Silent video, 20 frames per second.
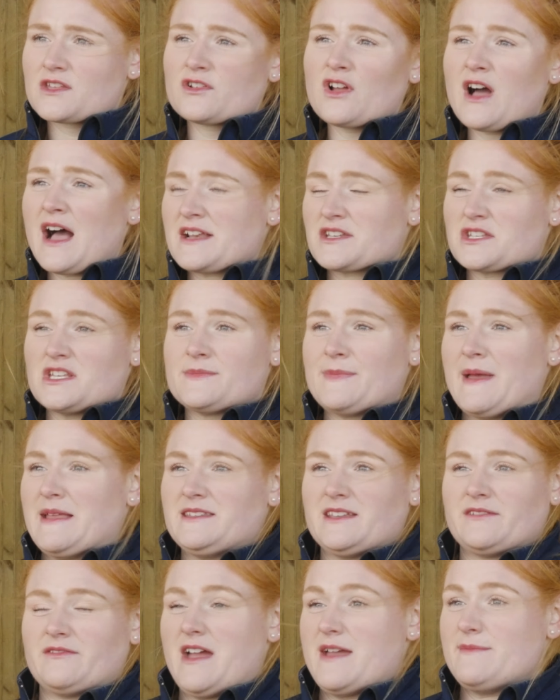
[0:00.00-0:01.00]
they're not actually
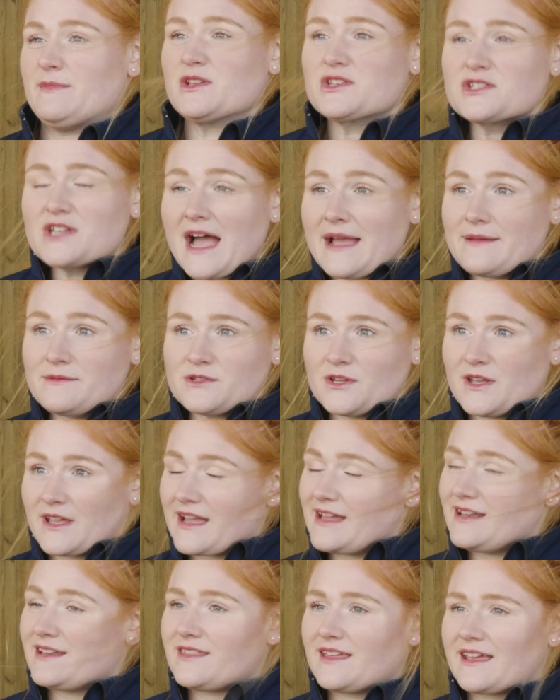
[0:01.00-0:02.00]
spending very much time
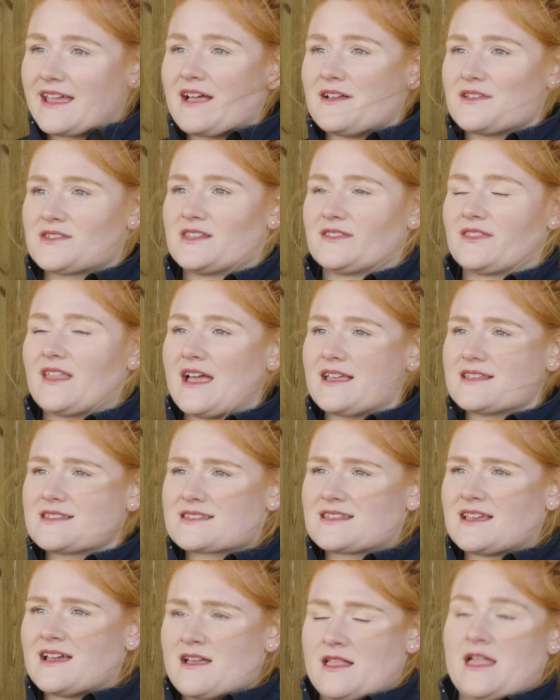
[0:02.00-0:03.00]
doing anything else
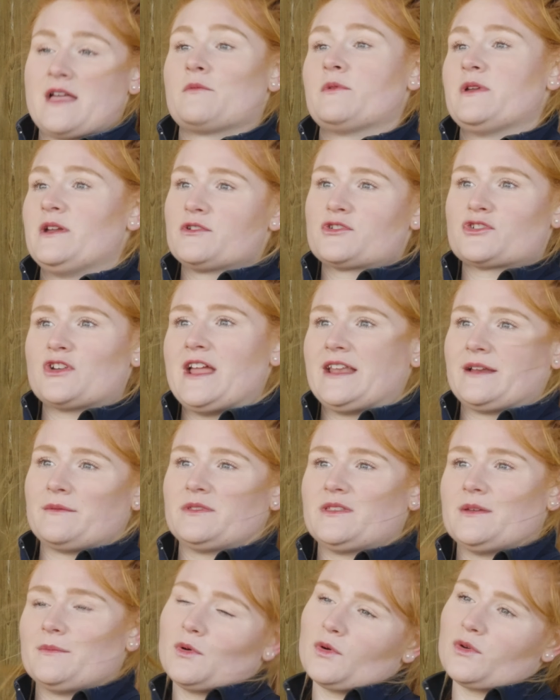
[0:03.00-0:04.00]
unless like we are training
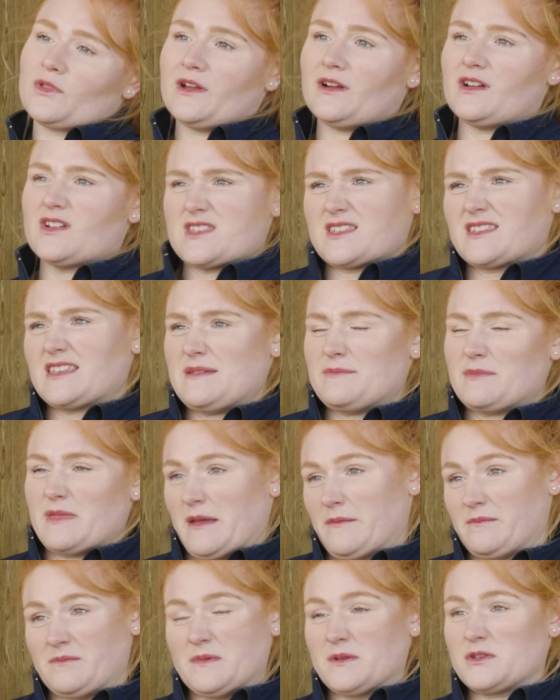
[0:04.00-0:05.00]
with them or they're asleep.
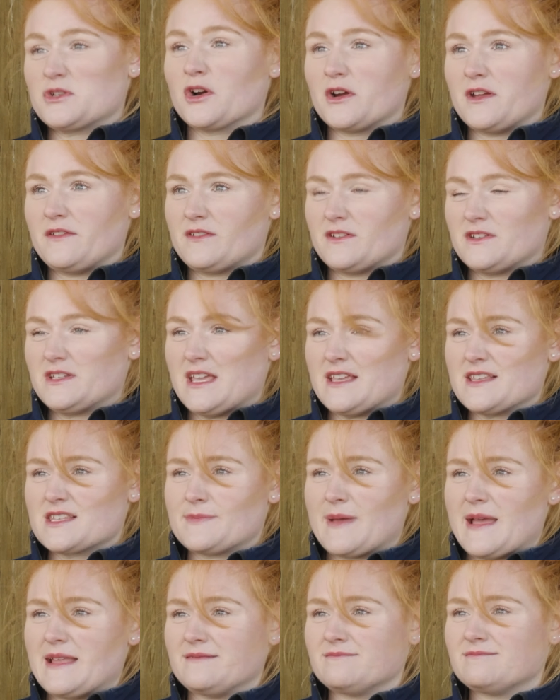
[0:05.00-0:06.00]
The majority of their day is
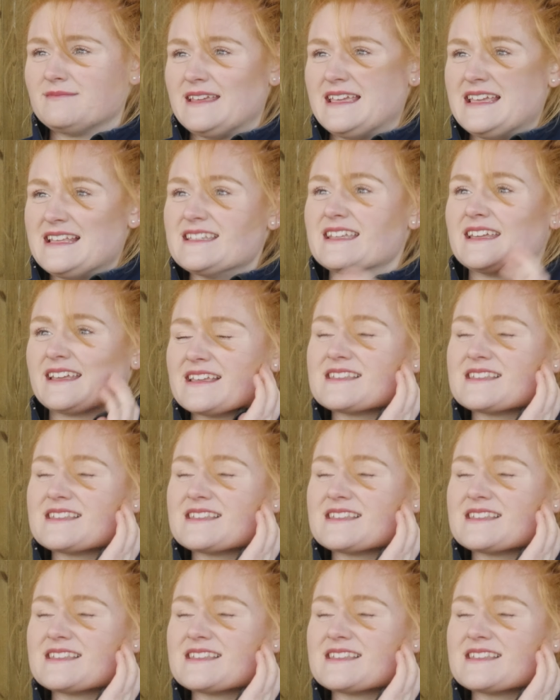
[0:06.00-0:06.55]
spent eating,